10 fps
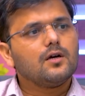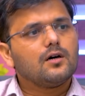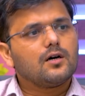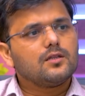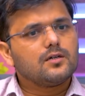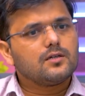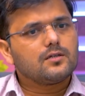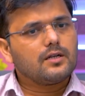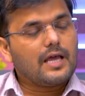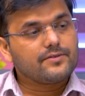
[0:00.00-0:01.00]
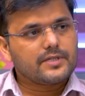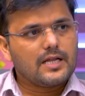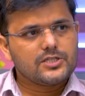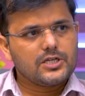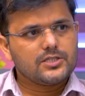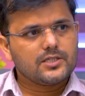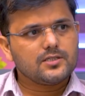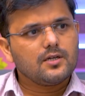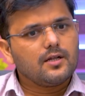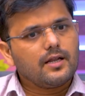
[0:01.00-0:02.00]
other lifestyle
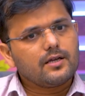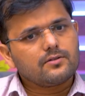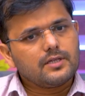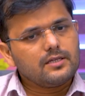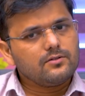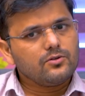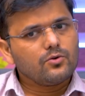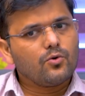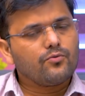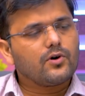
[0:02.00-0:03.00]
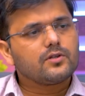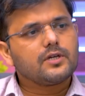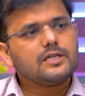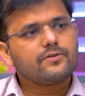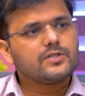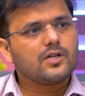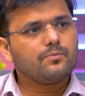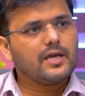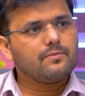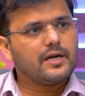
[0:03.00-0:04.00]
changes. Like then you go for the
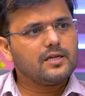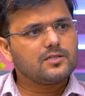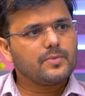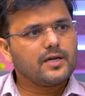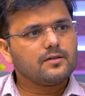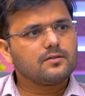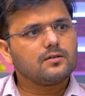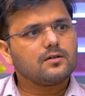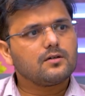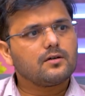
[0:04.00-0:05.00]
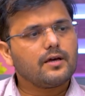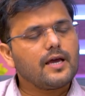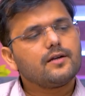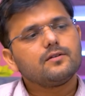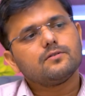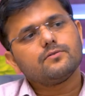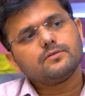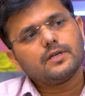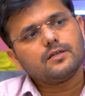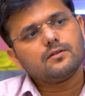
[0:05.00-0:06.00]
interventional pain management, and
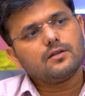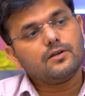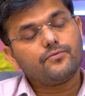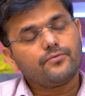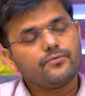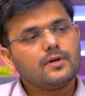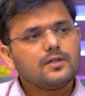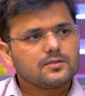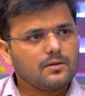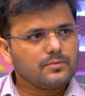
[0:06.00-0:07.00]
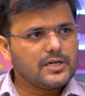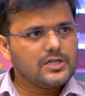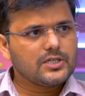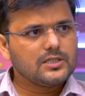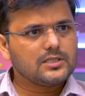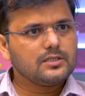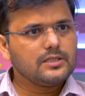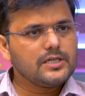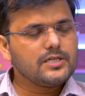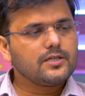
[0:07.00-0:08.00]
then if some conditions
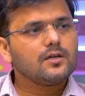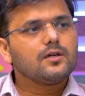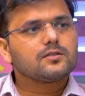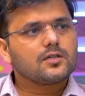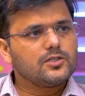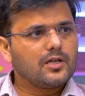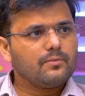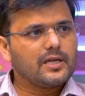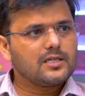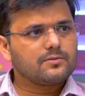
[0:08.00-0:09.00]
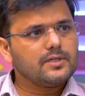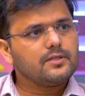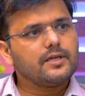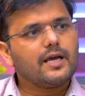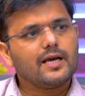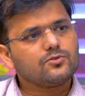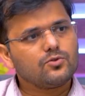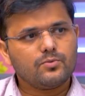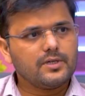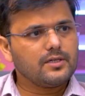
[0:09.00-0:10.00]
need surgical management, they has
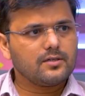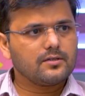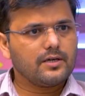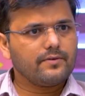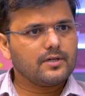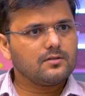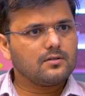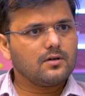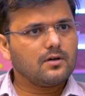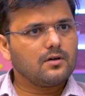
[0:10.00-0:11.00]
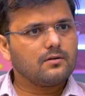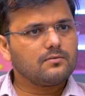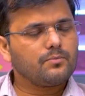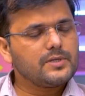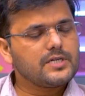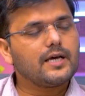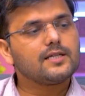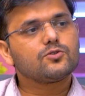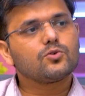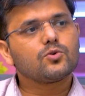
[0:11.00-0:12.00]
to be given, the patient
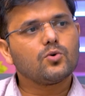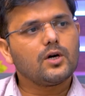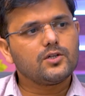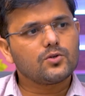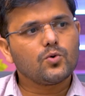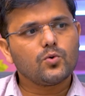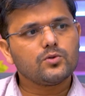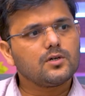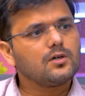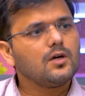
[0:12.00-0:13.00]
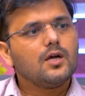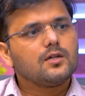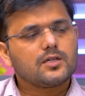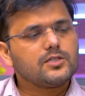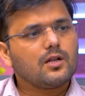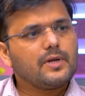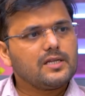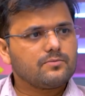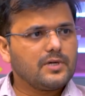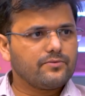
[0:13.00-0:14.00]
has to undergo the surgical
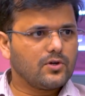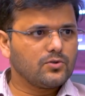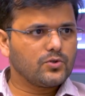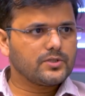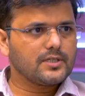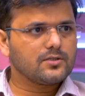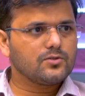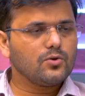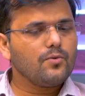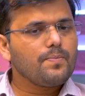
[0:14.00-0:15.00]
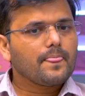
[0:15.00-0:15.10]
management for those things. So